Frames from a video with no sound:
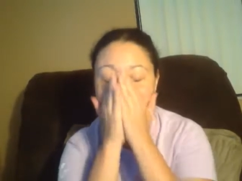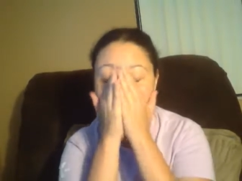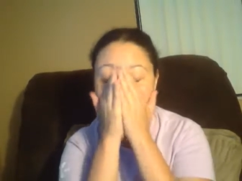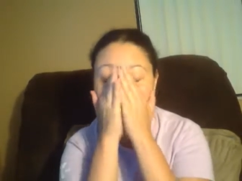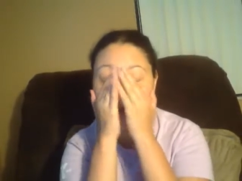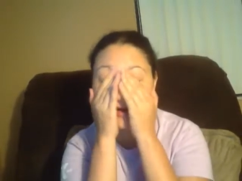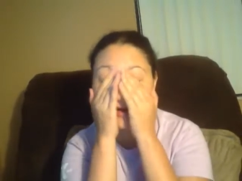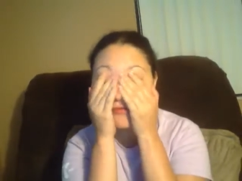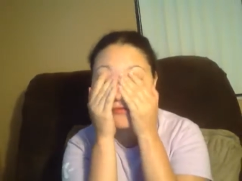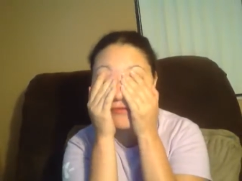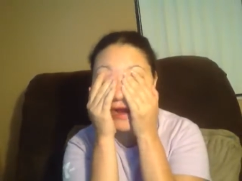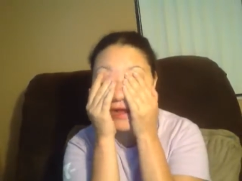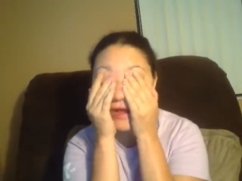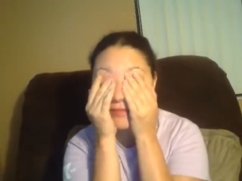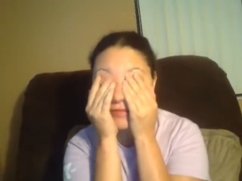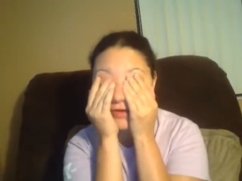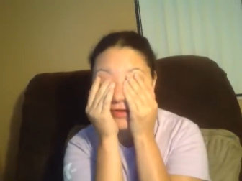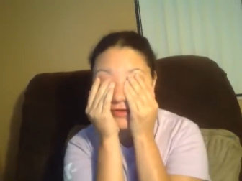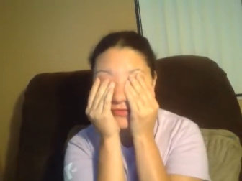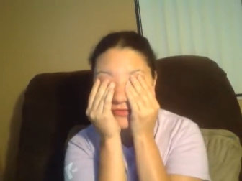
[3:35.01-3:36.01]

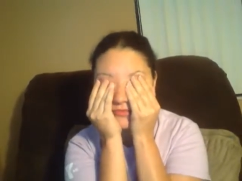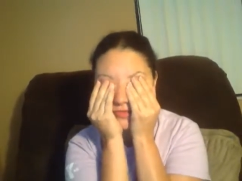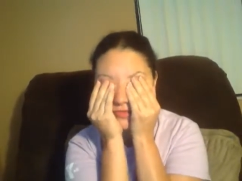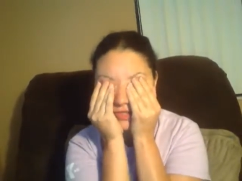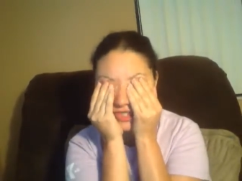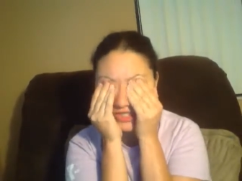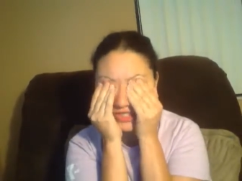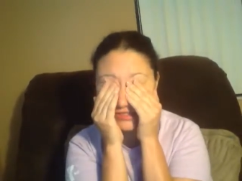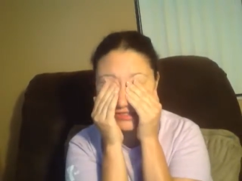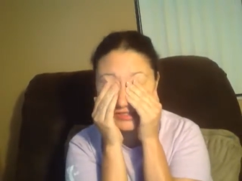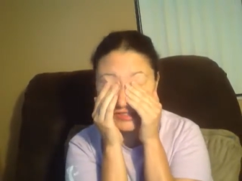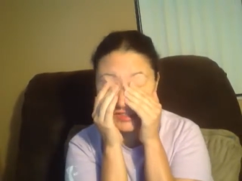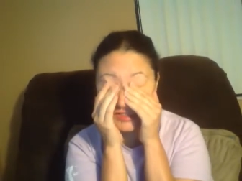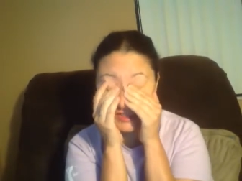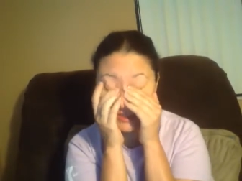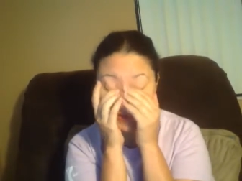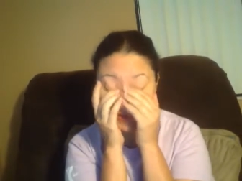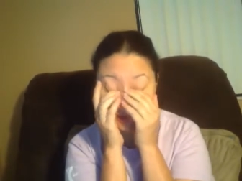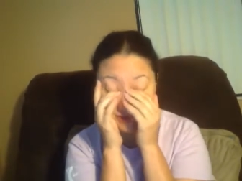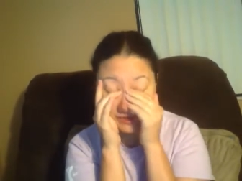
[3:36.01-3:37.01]
NaNoWriMo which is
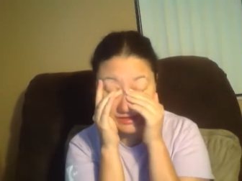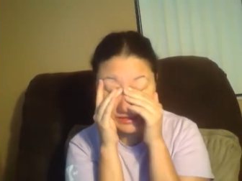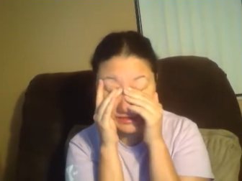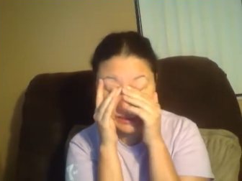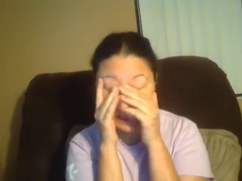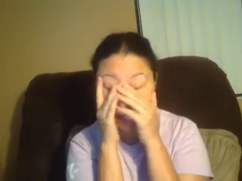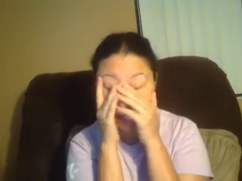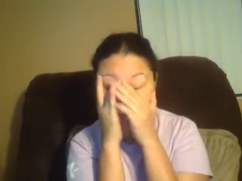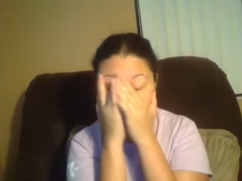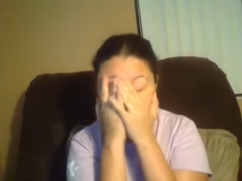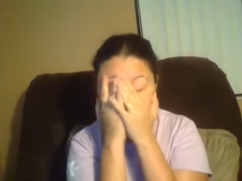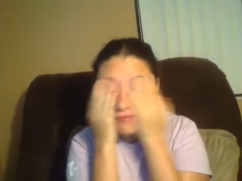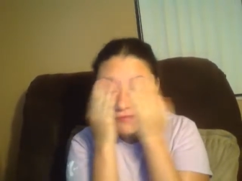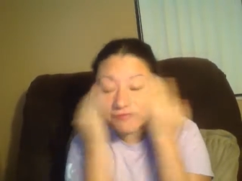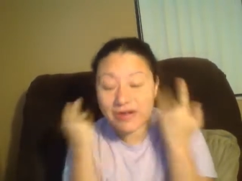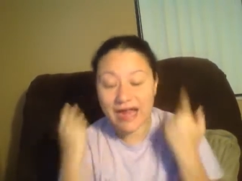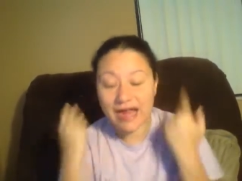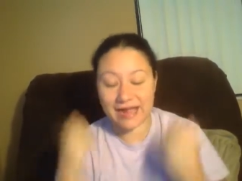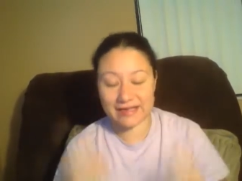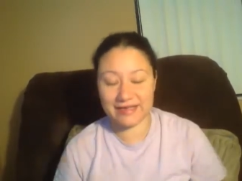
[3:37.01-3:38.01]
a little
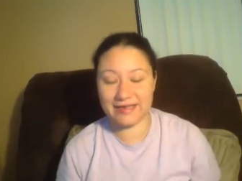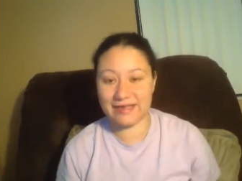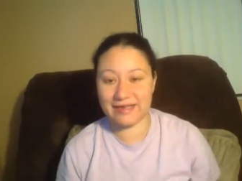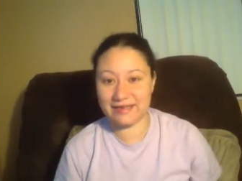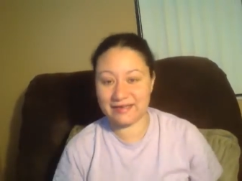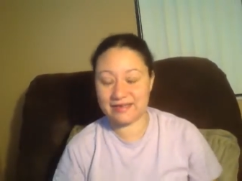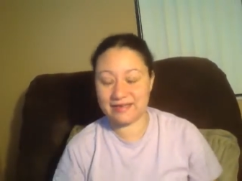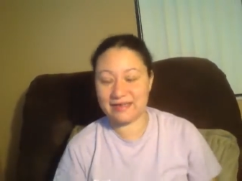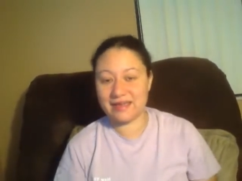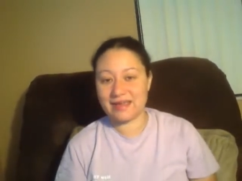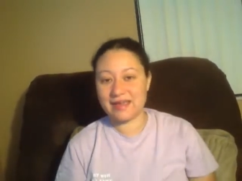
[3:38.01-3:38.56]
nerve wracking.